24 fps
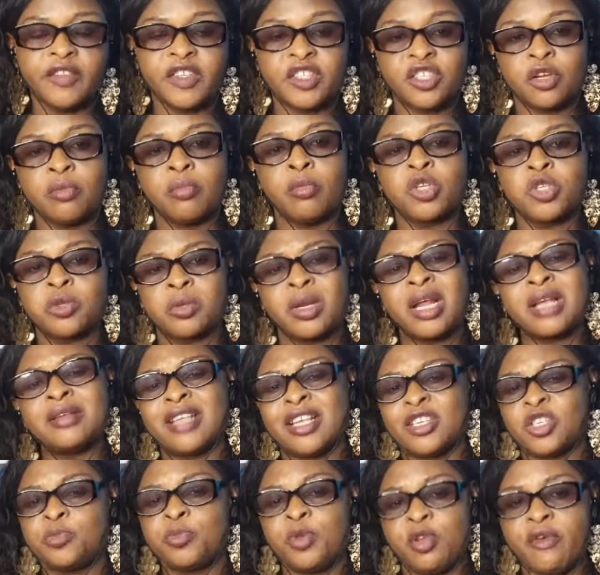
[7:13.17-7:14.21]
station, somebody that
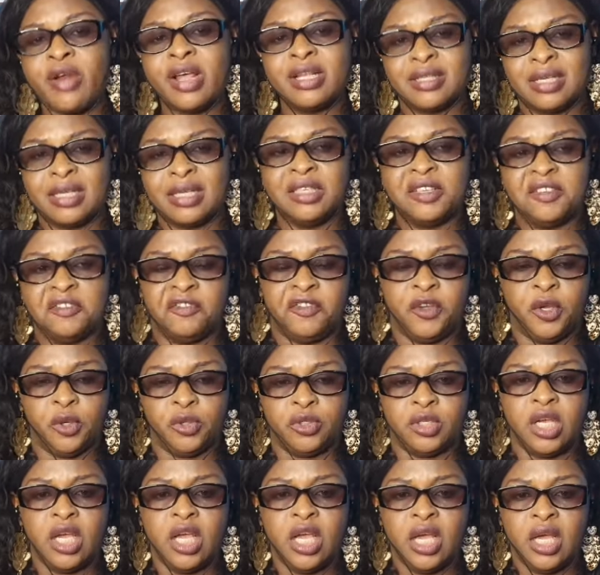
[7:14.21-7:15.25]
is experienced in the
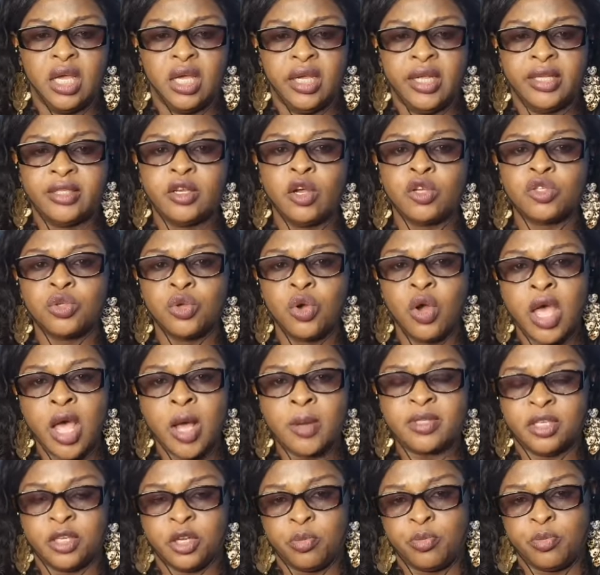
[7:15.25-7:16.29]
field, it also
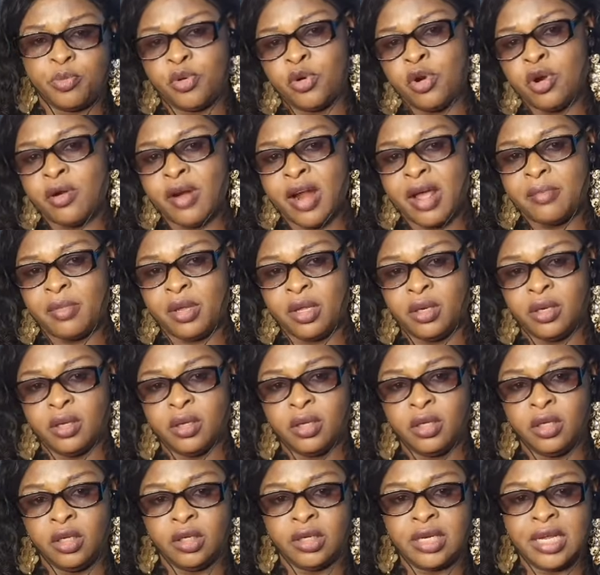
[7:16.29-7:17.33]
helps in the programming.
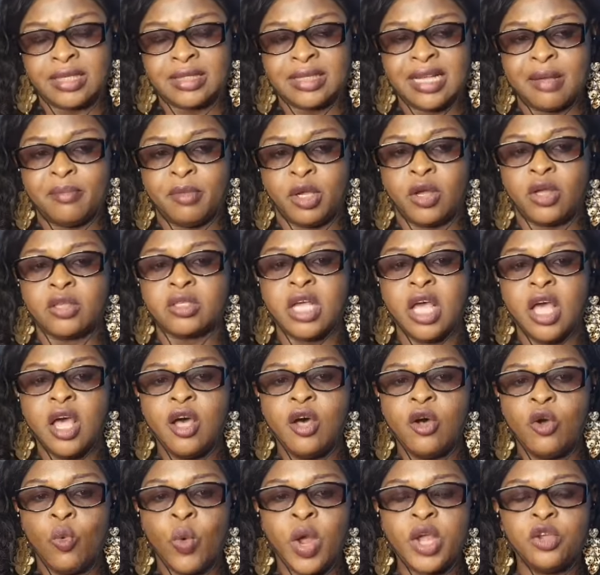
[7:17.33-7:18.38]
You understand? Because
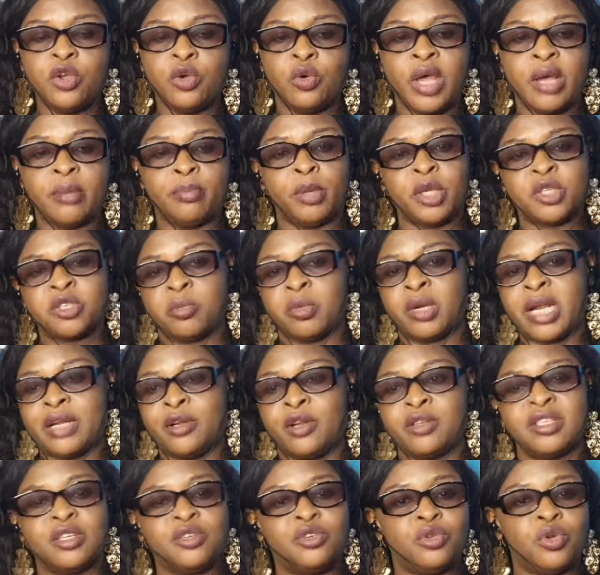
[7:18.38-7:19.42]
when you employ somebody
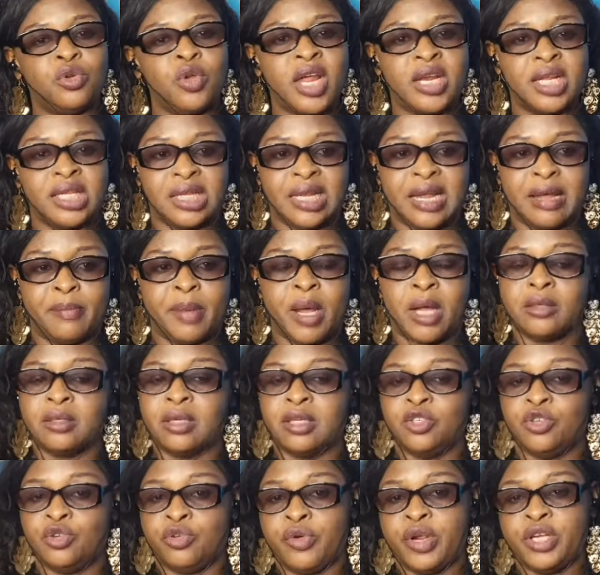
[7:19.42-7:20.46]
that doesn't know anything about
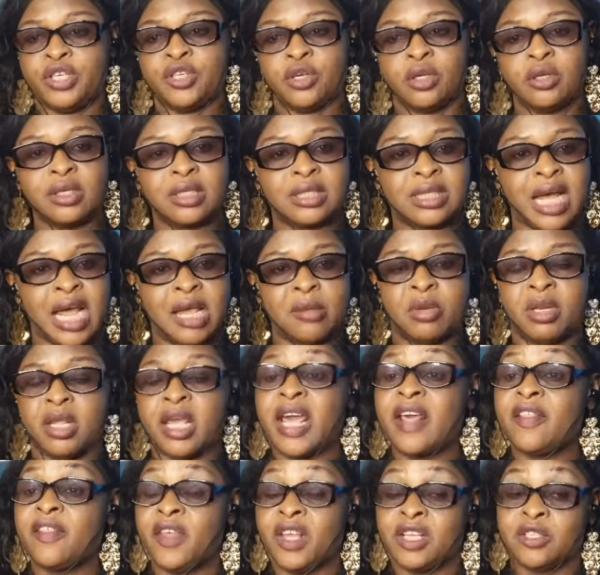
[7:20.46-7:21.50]
the duration, timing,
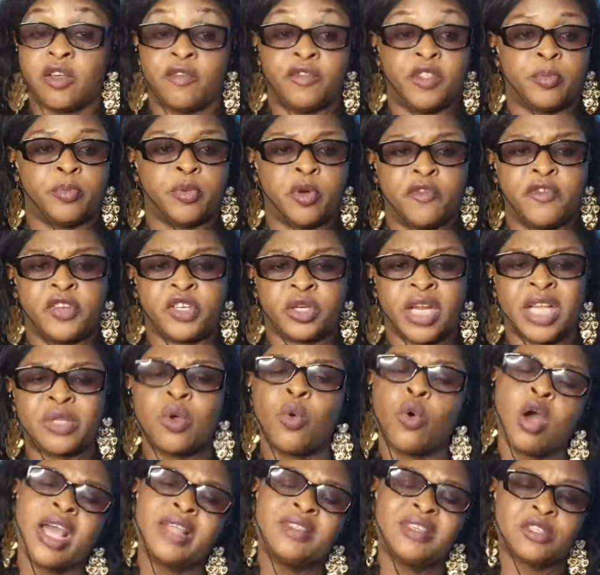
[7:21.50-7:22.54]
ethics of the profession, that's
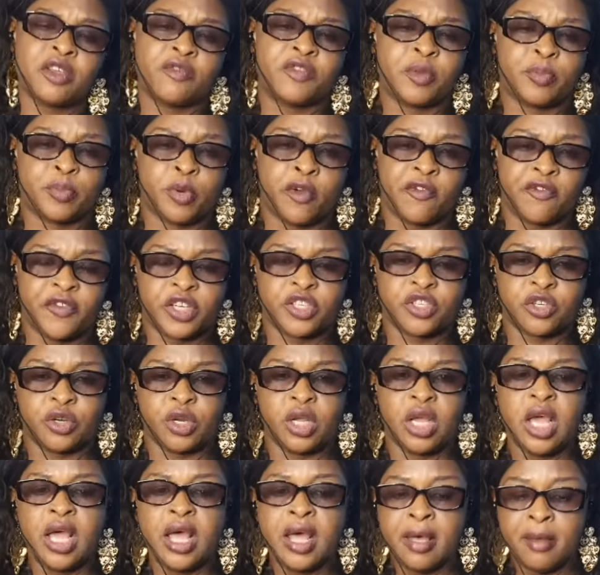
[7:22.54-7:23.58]
what we call ethics of the
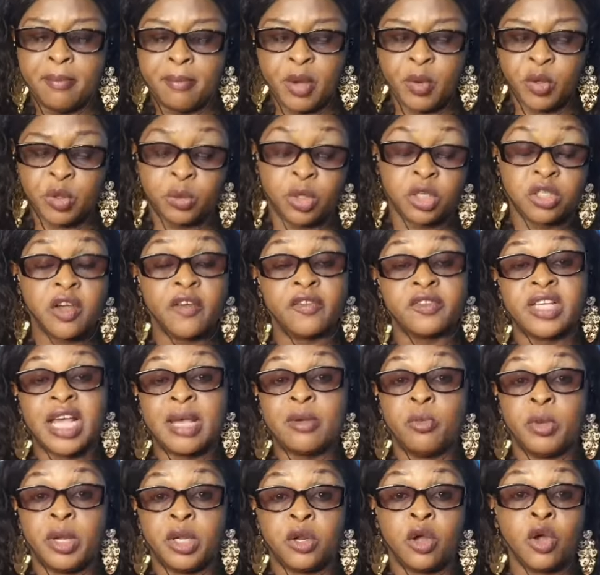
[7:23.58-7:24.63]
profession. But because of
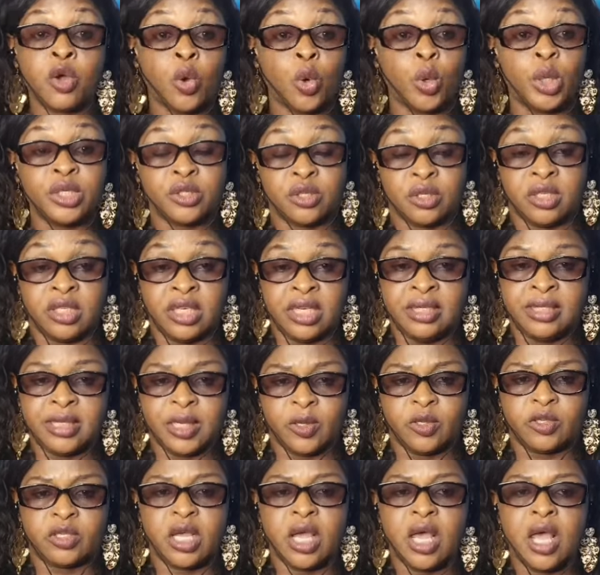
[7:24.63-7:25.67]
time, we're not going into
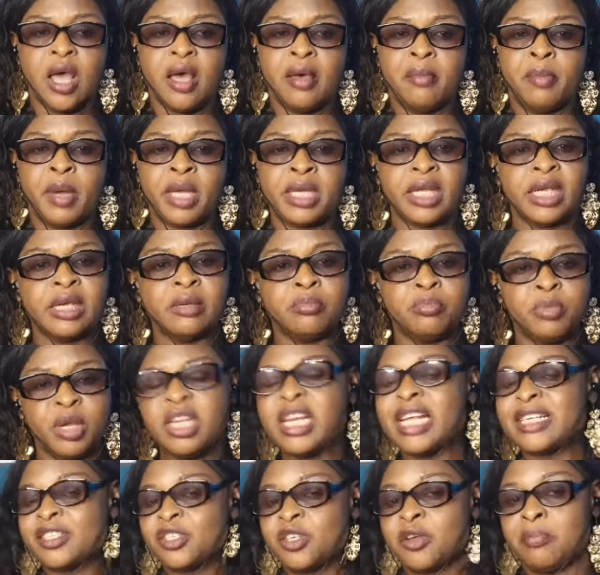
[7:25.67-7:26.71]
details. But in
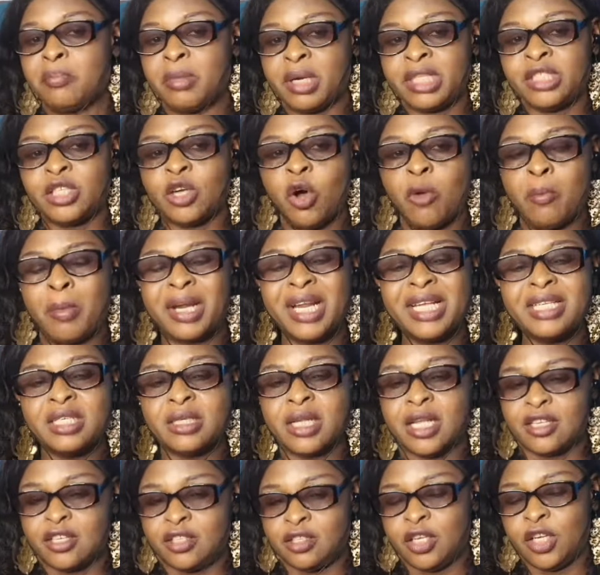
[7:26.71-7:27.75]
being a station manager or
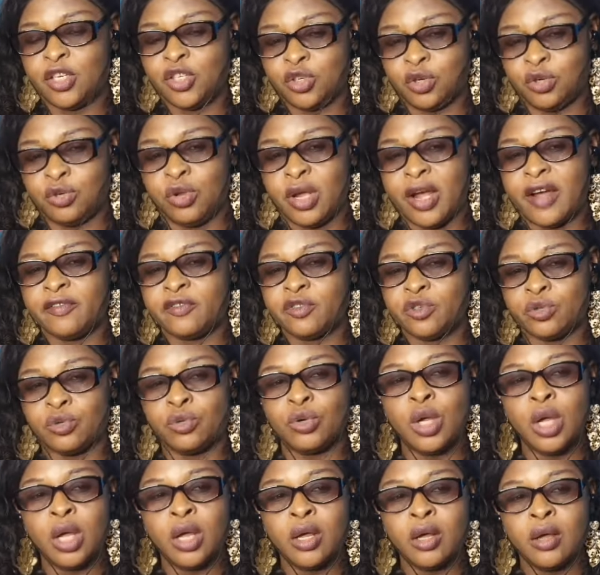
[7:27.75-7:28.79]
managing a station, you have
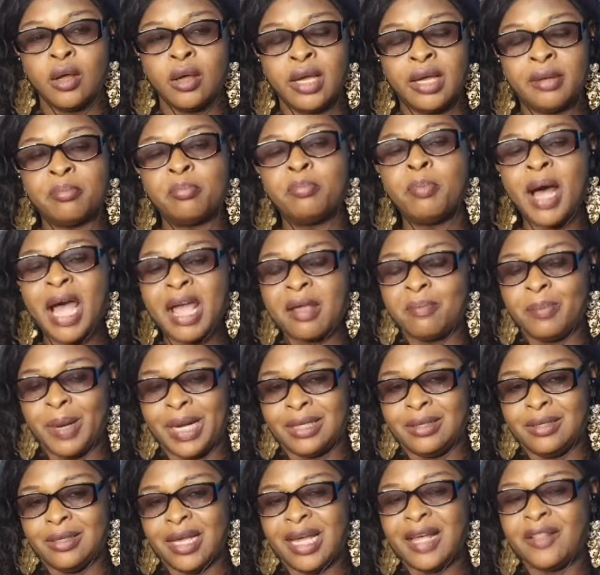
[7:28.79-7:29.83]
to imbibe
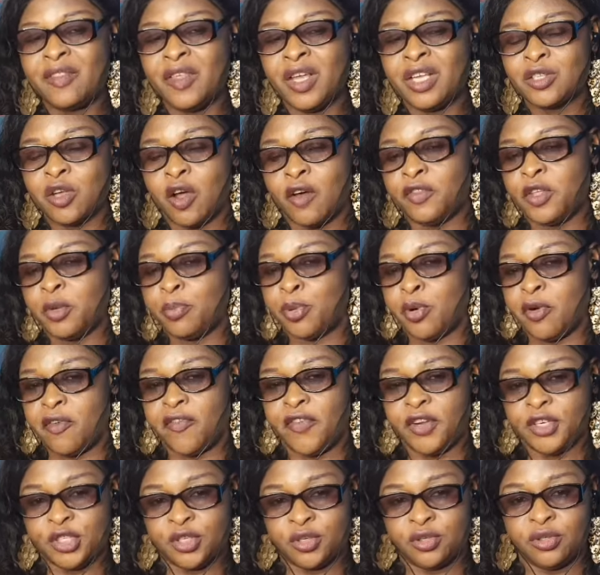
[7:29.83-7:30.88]
by the ethics of the
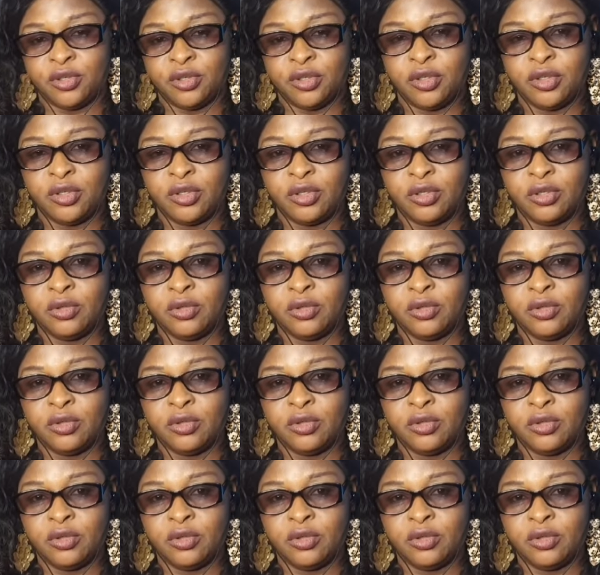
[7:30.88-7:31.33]
profession.